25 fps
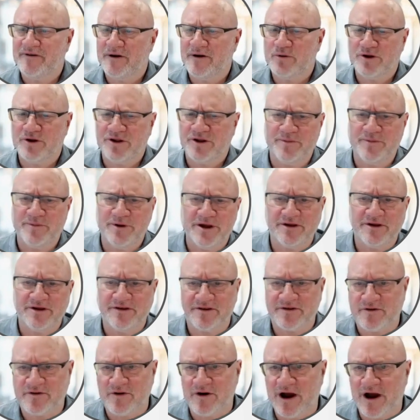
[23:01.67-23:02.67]
what's being
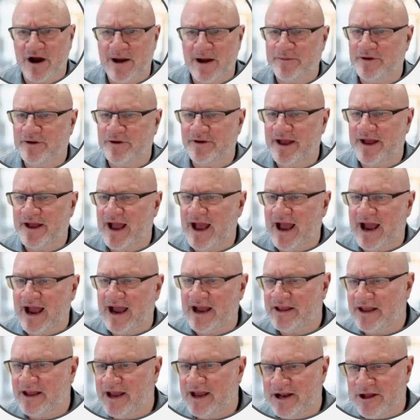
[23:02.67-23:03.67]
described and
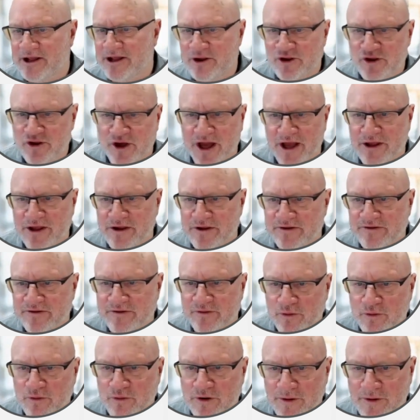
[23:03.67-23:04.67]
add any changes
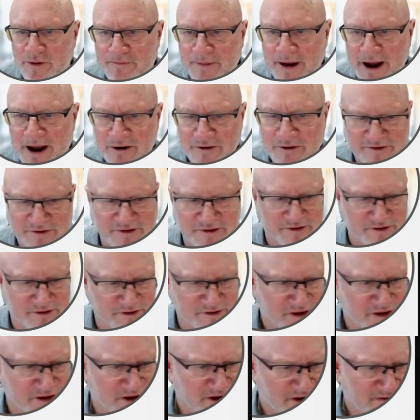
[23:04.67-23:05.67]
or comparisons.
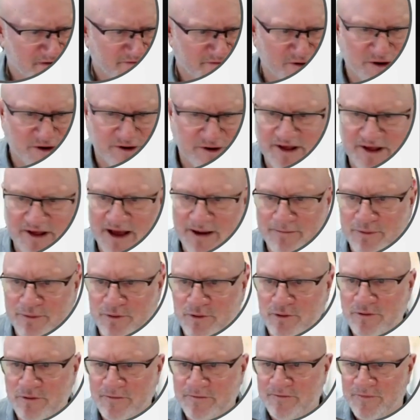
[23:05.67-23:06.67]
For
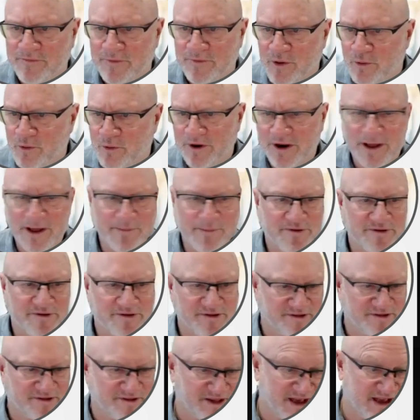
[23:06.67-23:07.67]
example, what
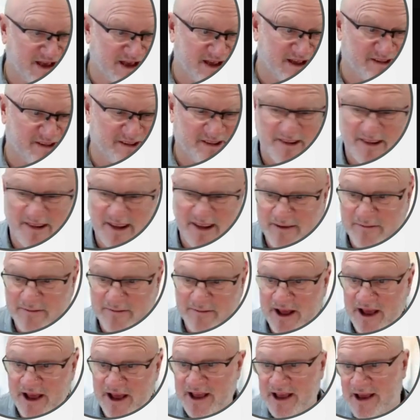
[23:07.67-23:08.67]
happens, say, at 7
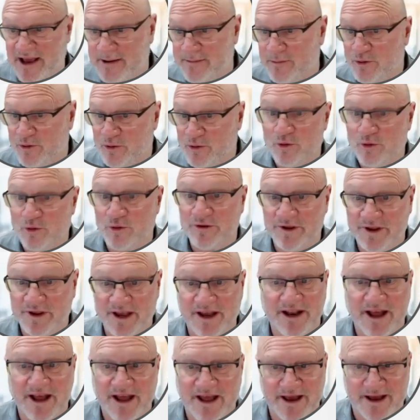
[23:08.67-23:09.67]
a.m. or
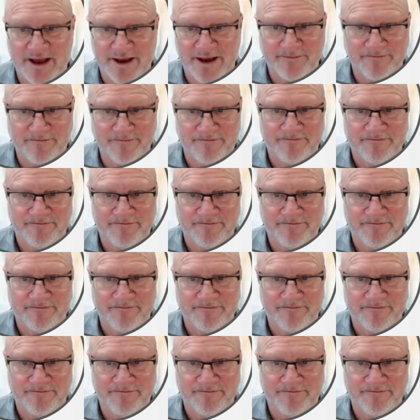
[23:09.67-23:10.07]
10 a.m.?